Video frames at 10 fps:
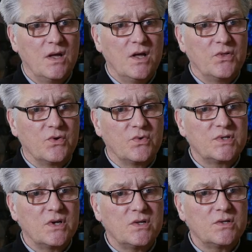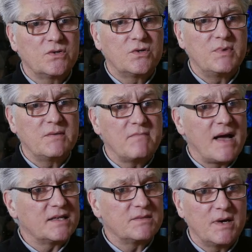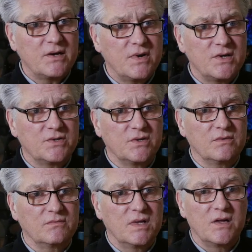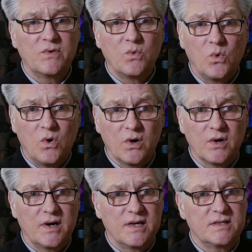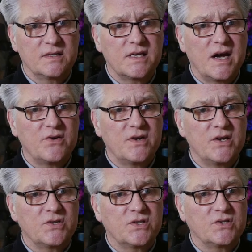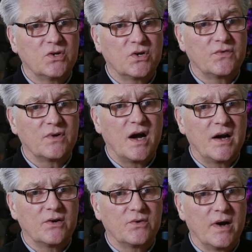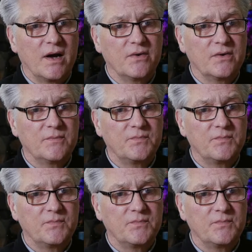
The result could be mass migration, even war, as entire nations look for higher ground.